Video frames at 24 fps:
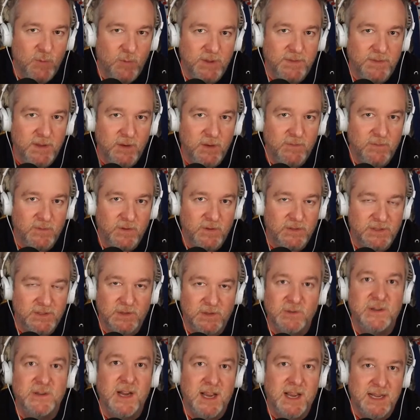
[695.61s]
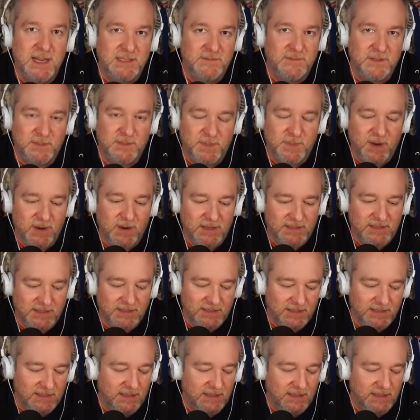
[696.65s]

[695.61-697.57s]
with you for certain kinds of experiences.